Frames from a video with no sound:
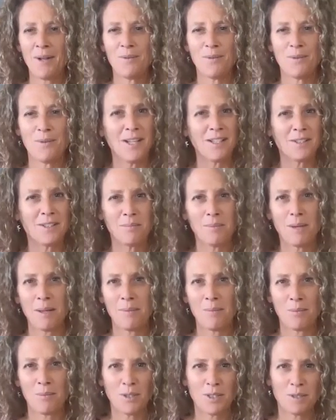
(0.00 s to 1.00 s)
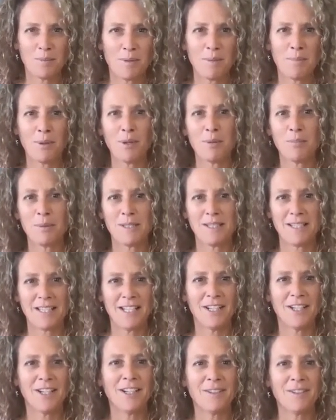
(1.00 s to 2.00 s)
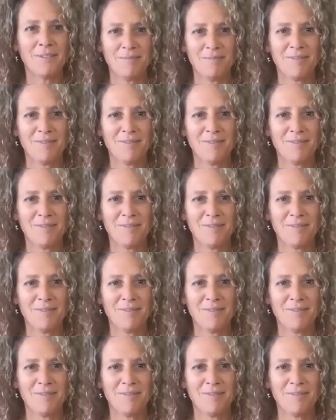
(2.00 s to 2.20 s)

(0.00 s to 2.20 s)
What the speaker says: What's my purpose here?